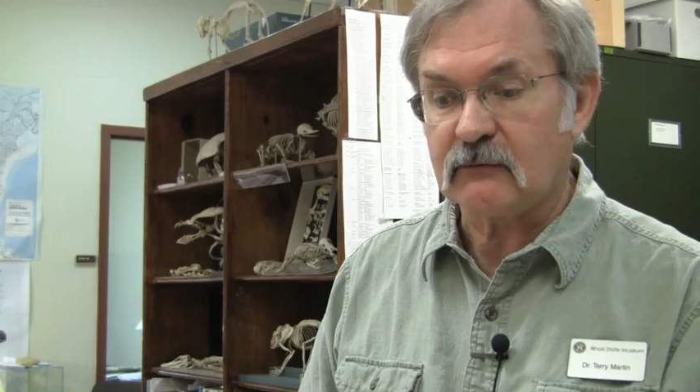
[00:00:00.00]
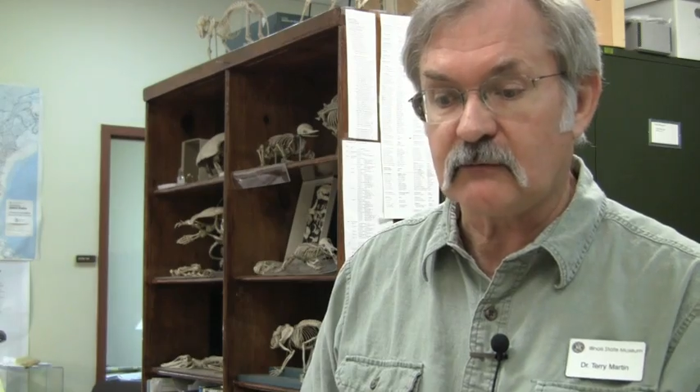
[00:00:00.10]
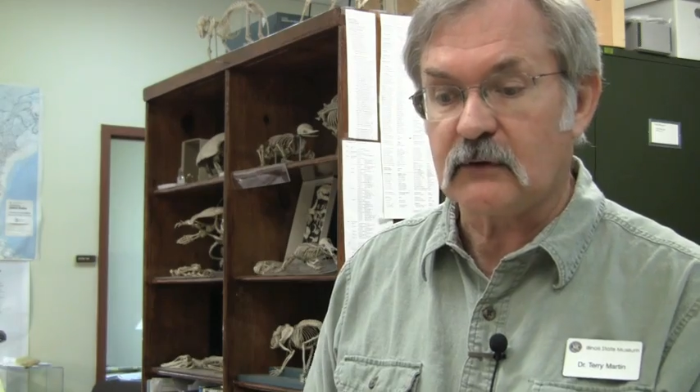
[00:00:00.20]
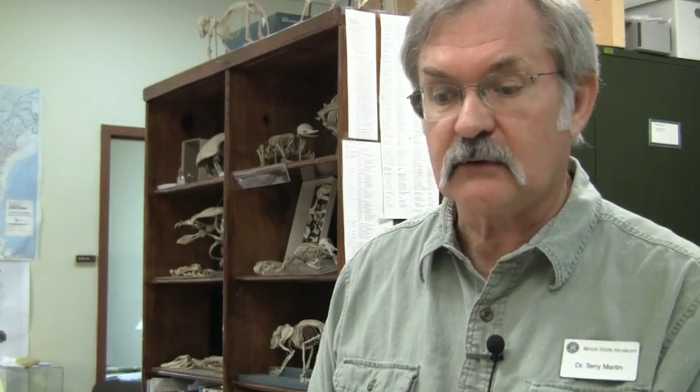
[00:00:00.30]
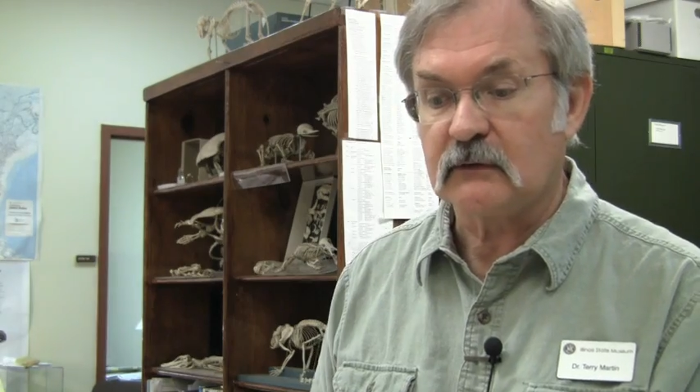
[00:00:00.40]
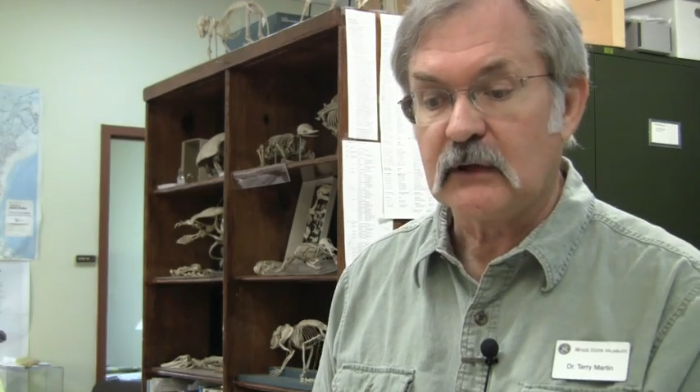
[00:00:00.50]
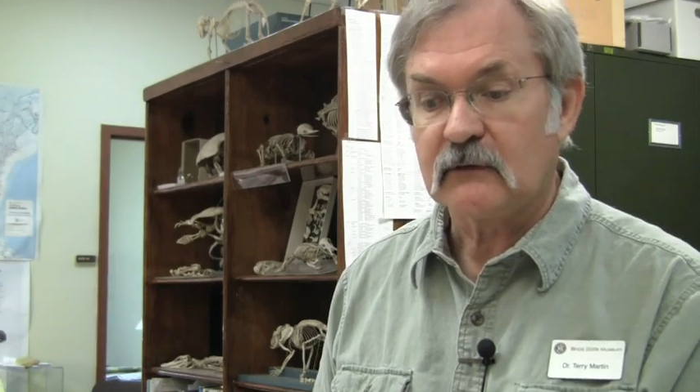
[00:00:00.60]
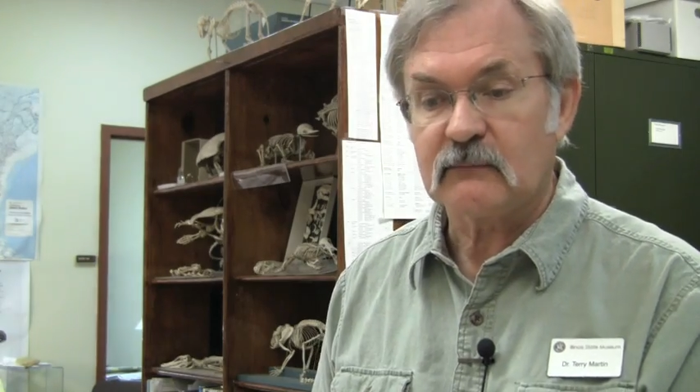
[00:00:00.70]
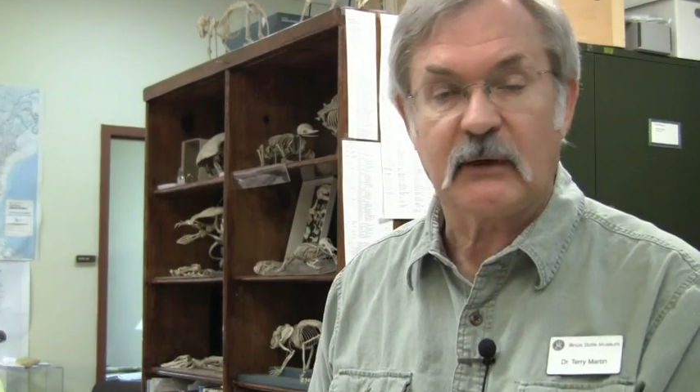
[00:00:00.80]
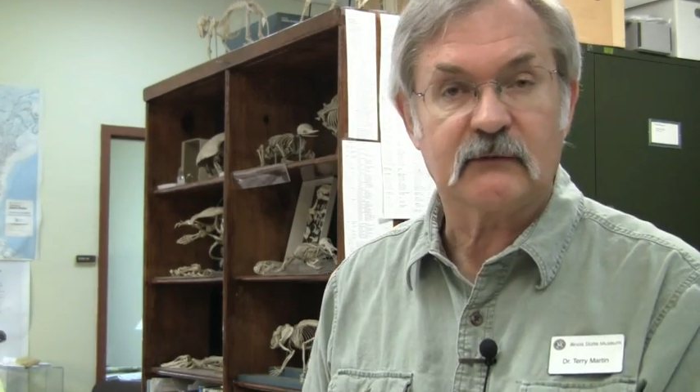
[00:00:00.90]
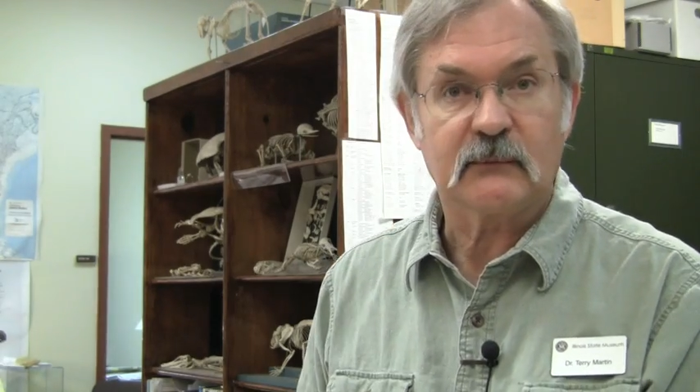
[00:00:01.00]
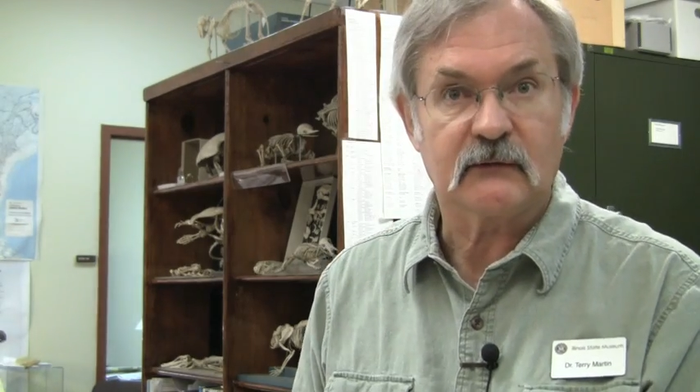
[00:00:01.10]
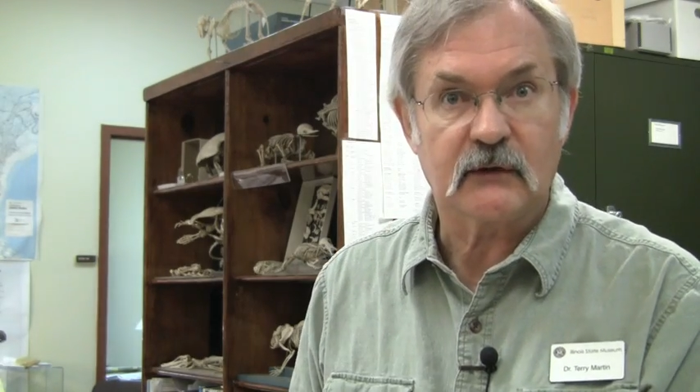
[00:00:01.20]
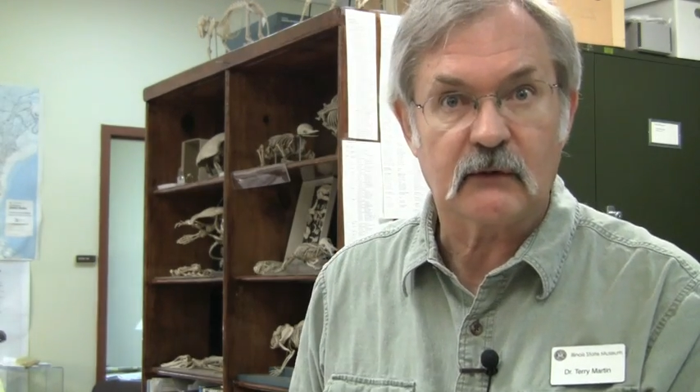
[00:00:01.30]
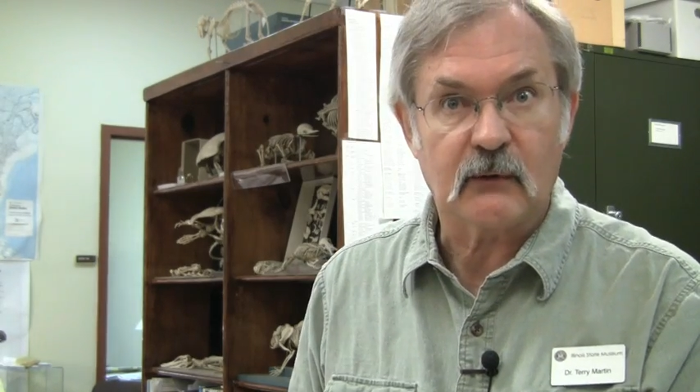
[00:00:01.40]
have
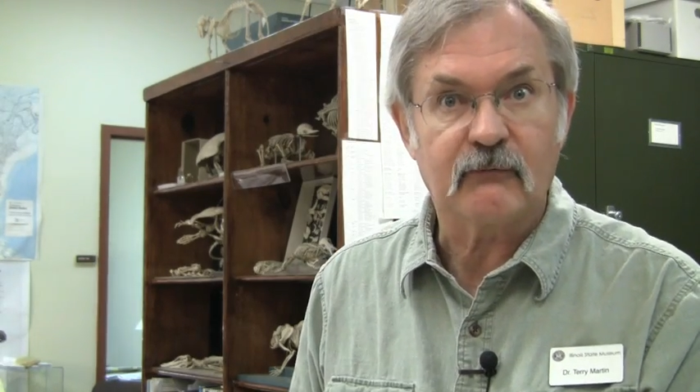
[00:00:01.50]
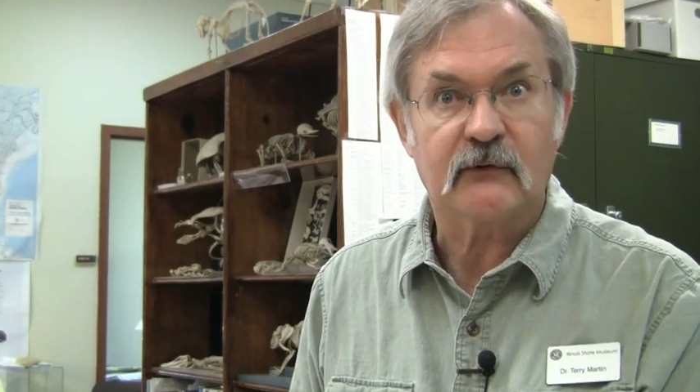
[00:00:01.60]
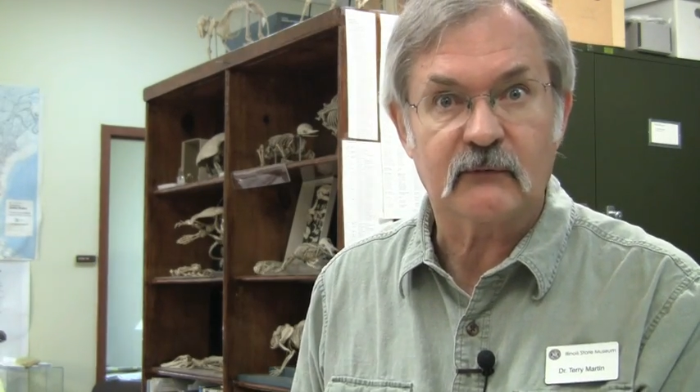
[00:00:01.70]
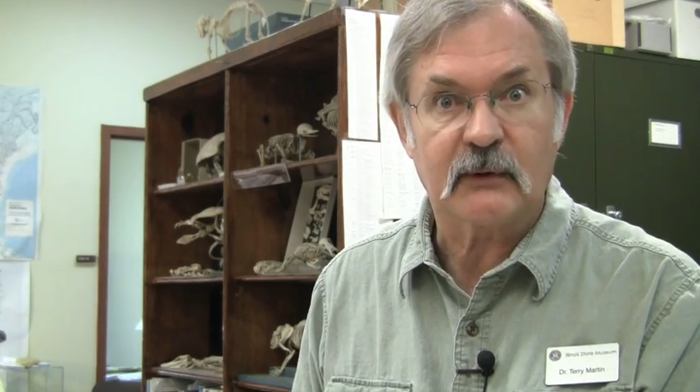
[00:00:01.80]
specimens here, reference